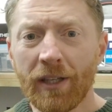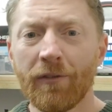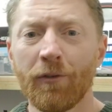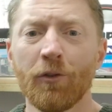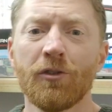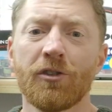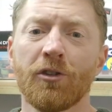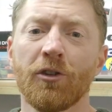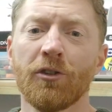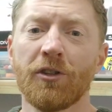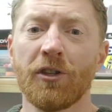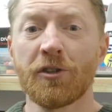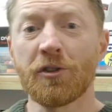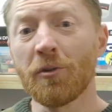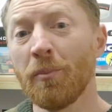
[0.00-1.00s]
you've understood
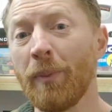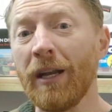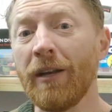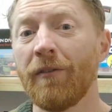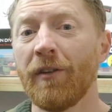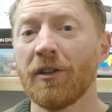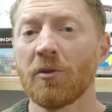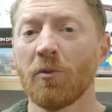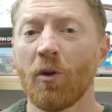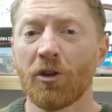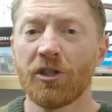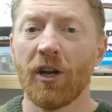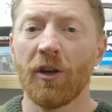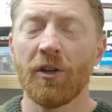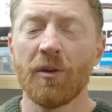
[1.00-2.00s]
that there's some benefit to
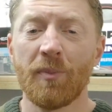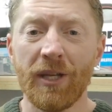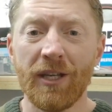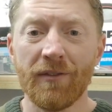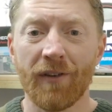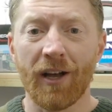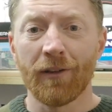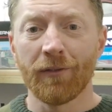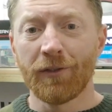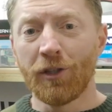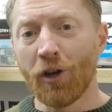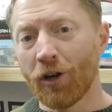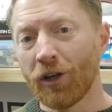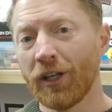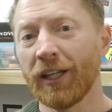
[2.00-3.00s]
washing out your P valve. You're
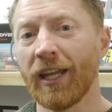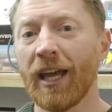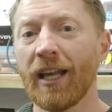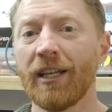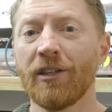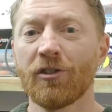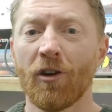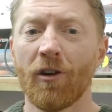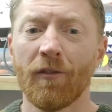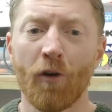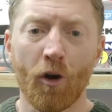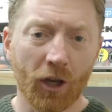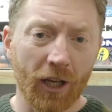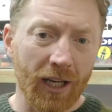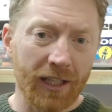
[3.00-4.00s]
not going to get any sort of
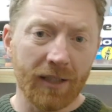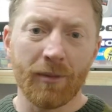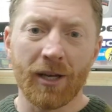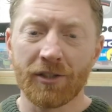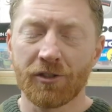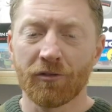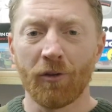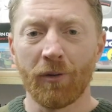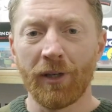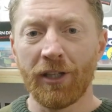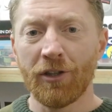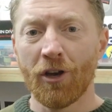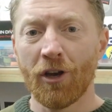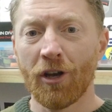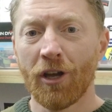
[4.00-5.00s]
organic matter growing in
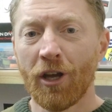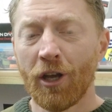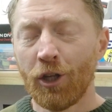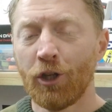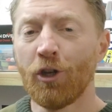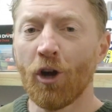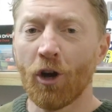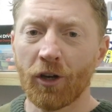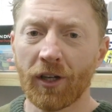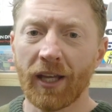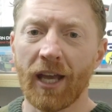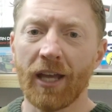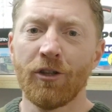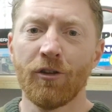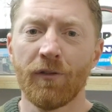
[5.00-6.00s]
there. You're not going to get a